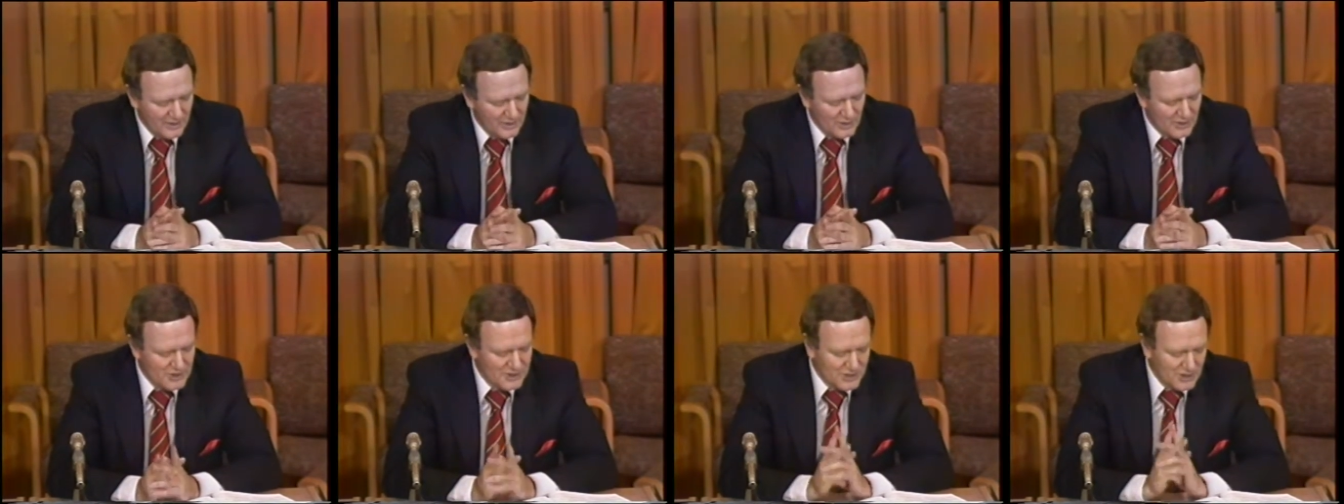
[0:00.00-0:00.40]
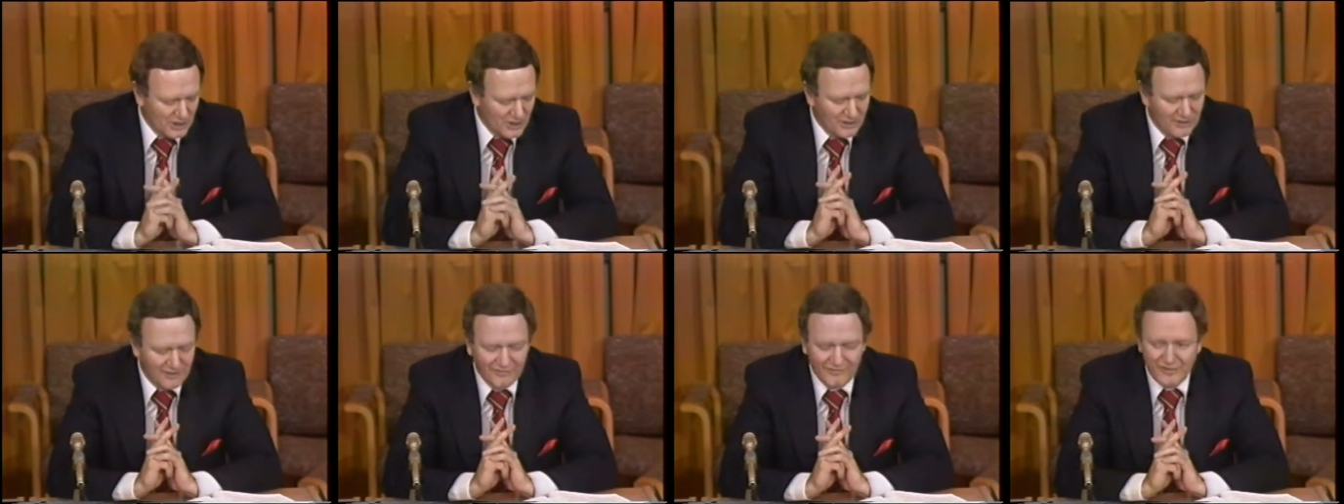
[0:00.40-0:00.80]
there are
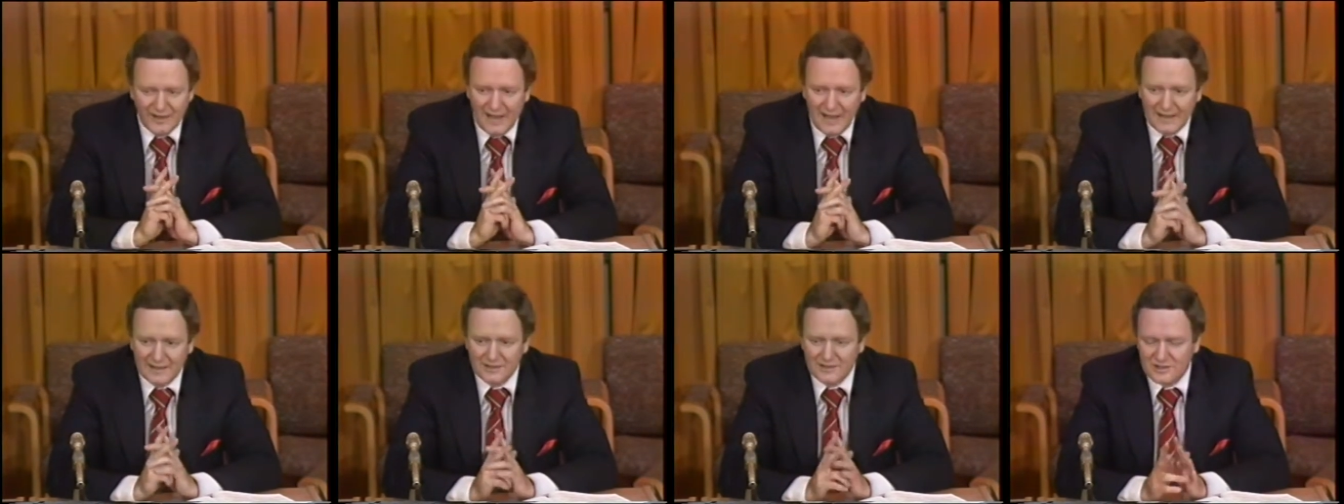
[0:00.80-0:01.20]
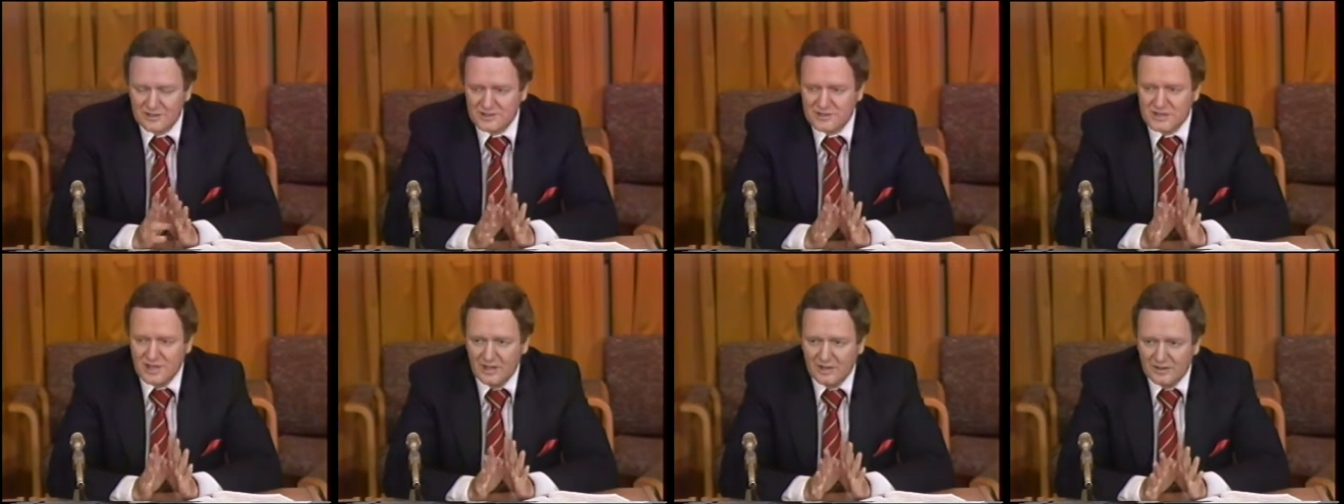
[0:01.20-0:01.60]
certain
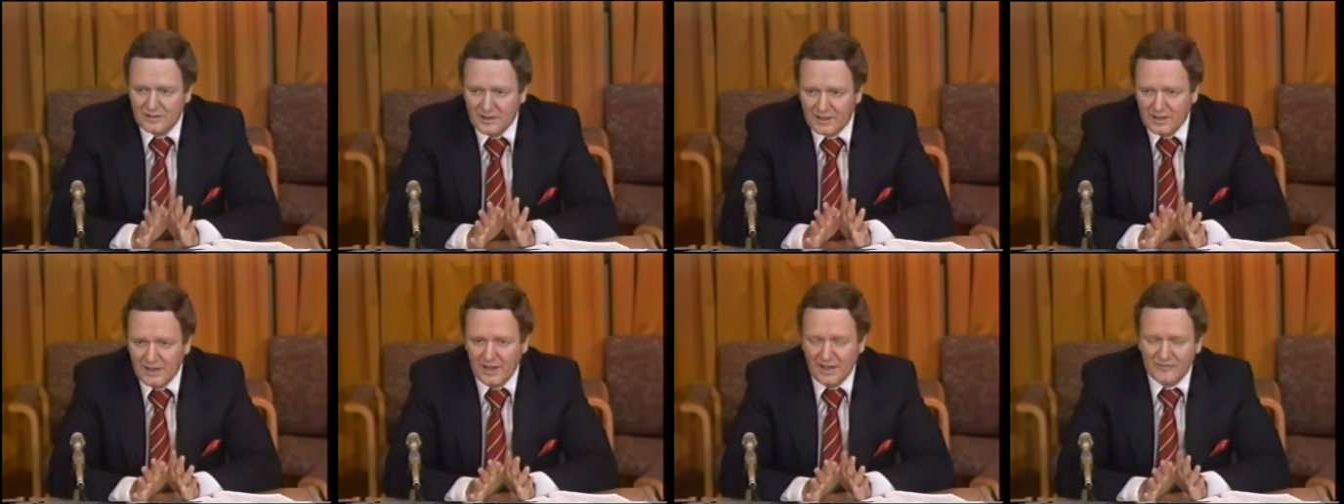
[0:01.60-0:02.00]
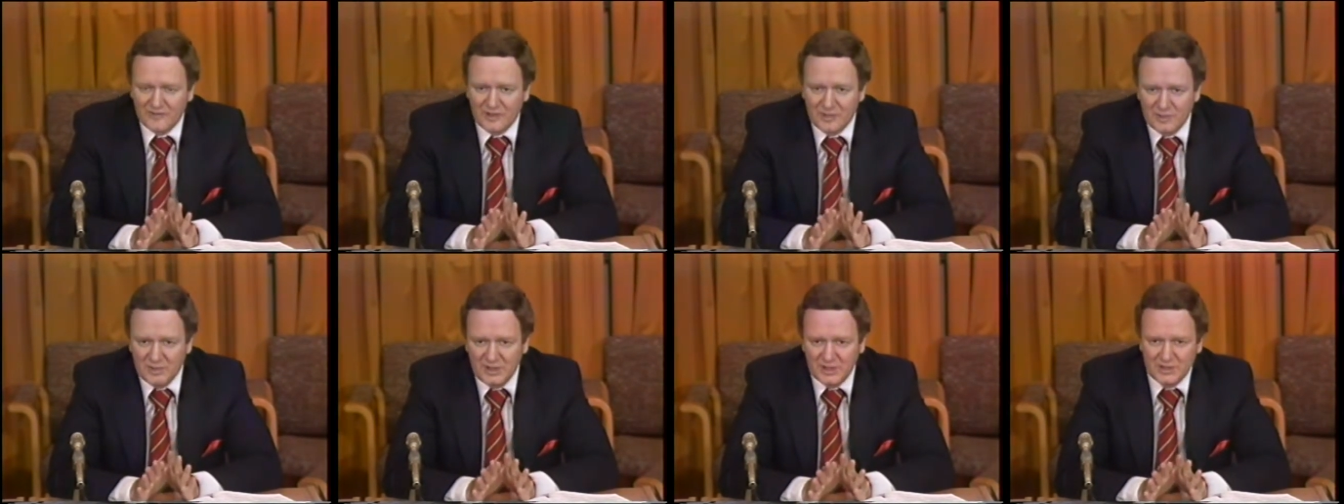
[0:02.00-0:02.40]
factors that have
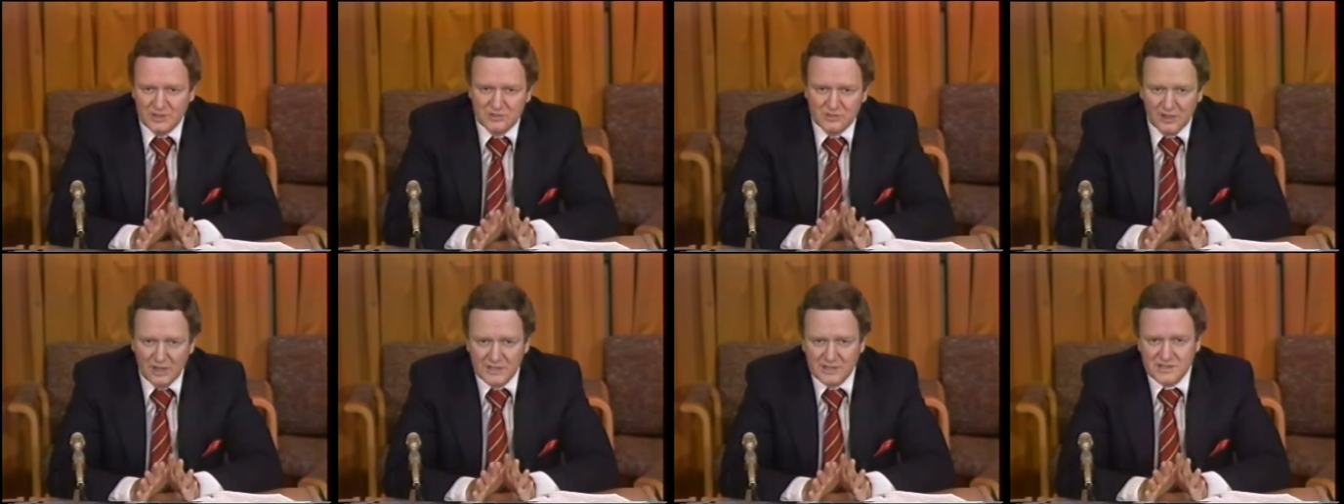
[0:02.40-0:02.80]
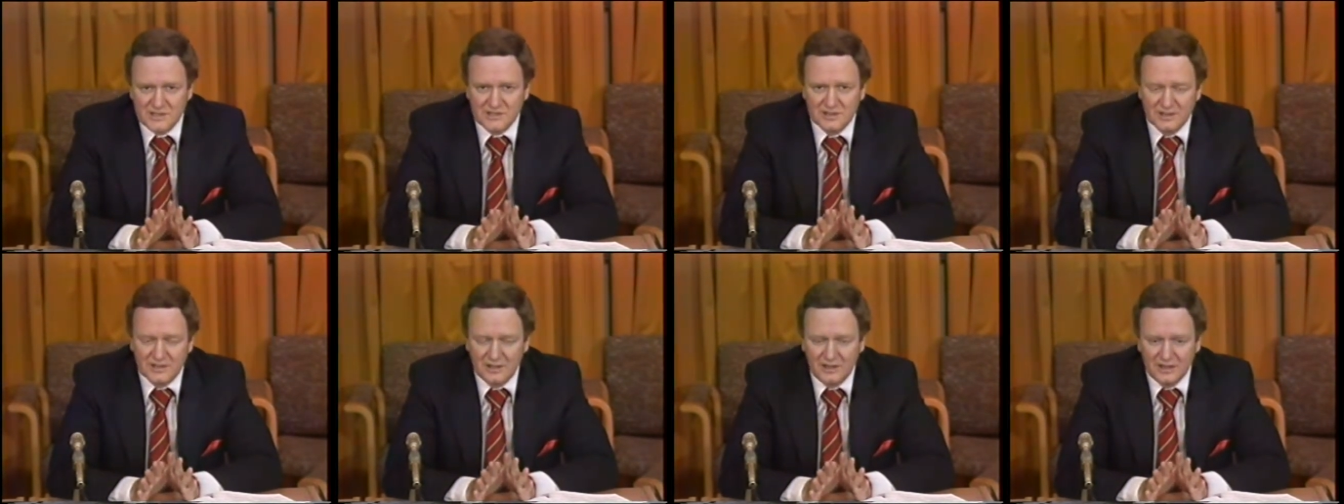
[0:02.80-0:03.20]
to be addressed
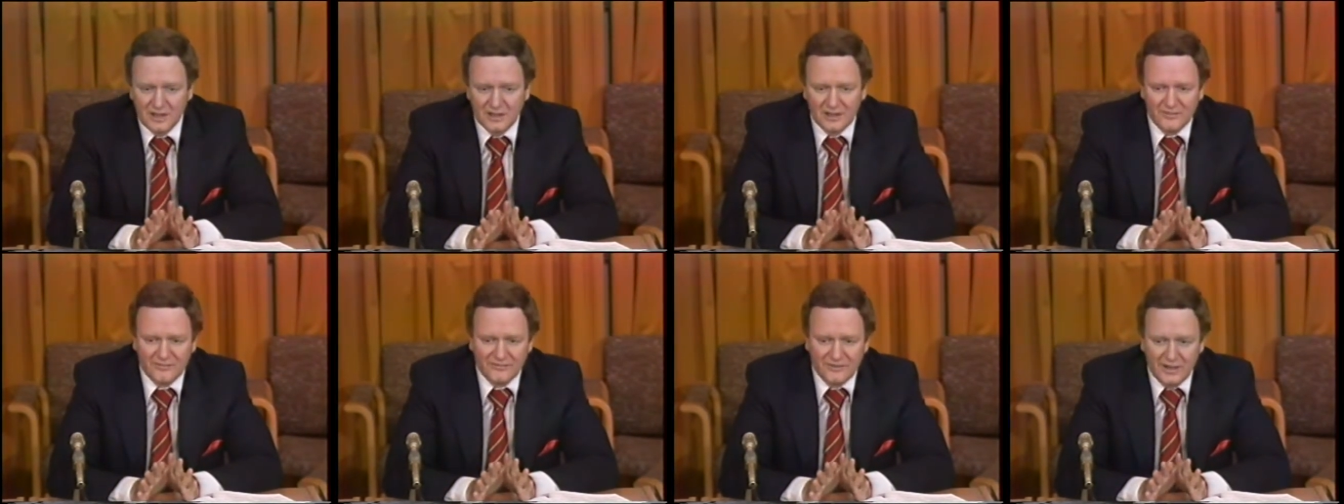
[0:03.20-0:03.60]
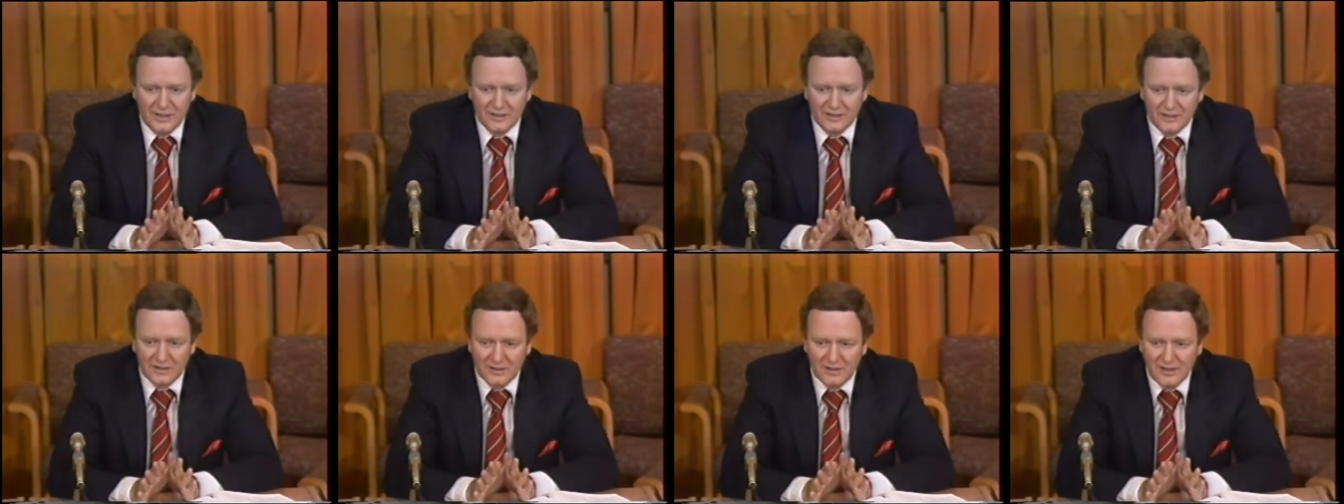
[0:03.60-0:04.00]
to the young
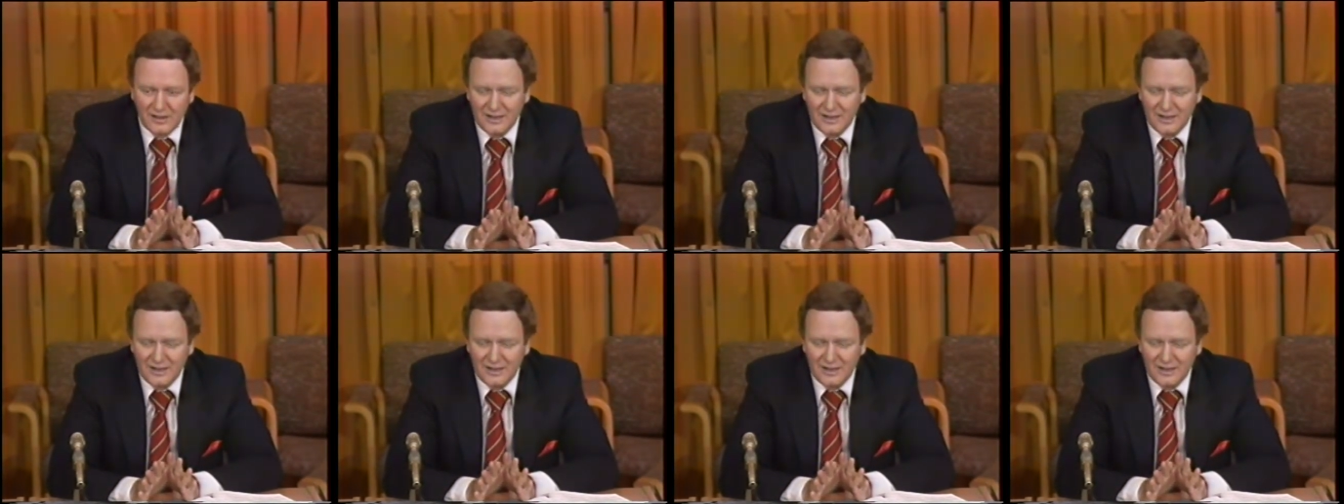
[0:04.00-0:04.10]
offender.